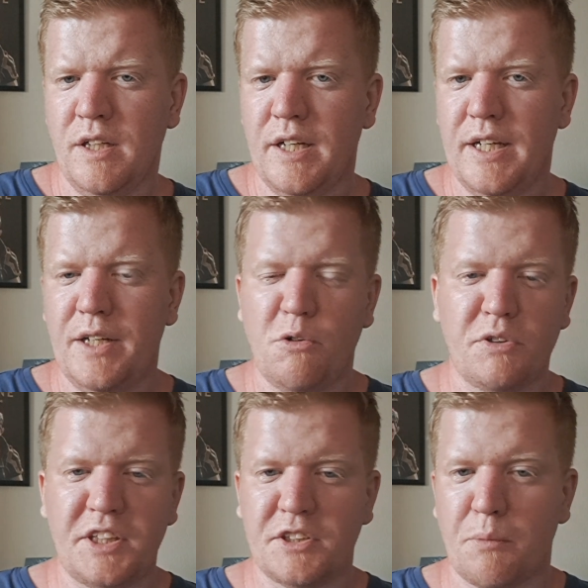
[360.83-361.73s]
and with
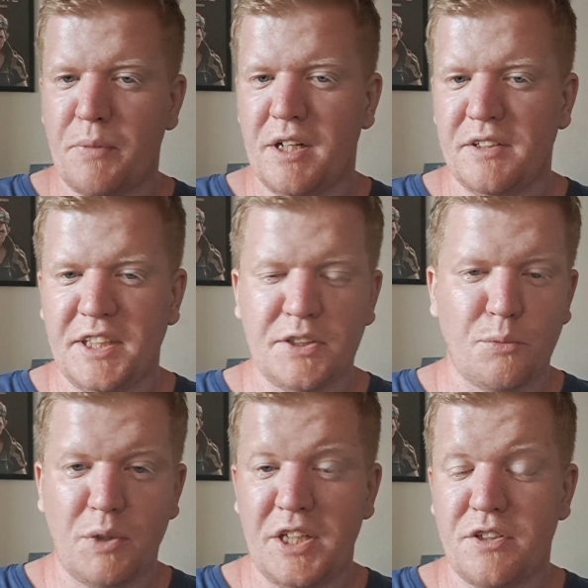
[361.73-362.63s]
these abilities and
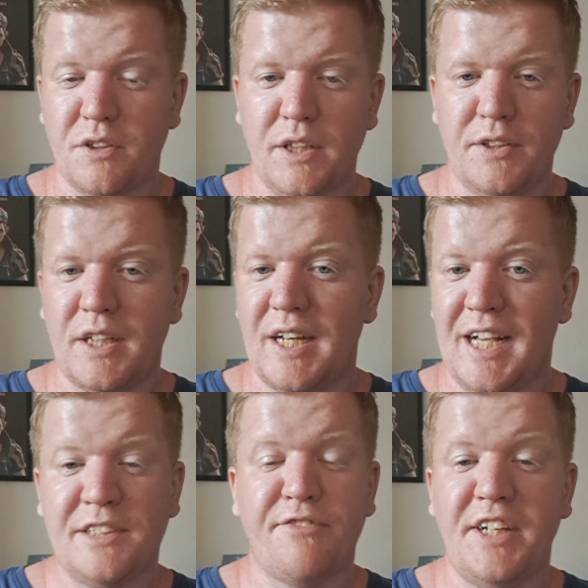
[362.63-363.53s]
racial
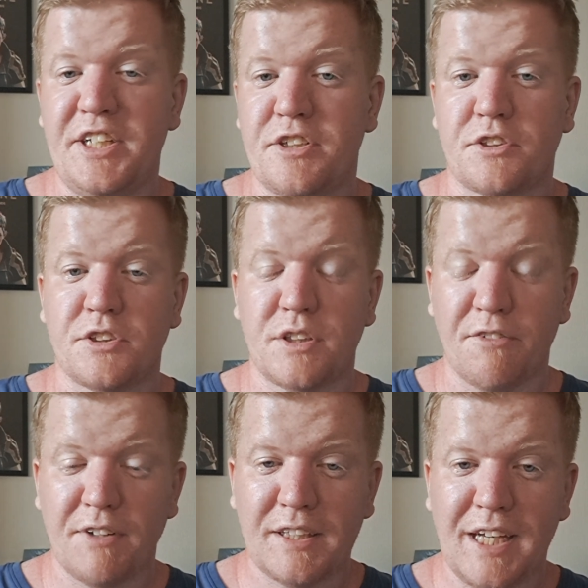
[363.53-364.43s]
class features and
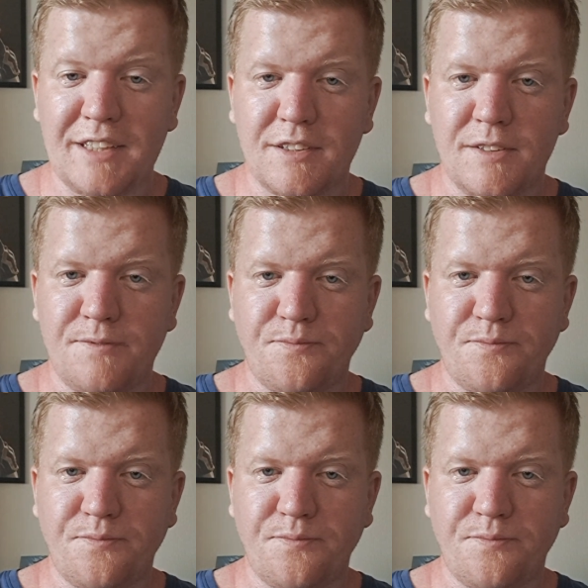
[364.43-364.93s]
stuff like that.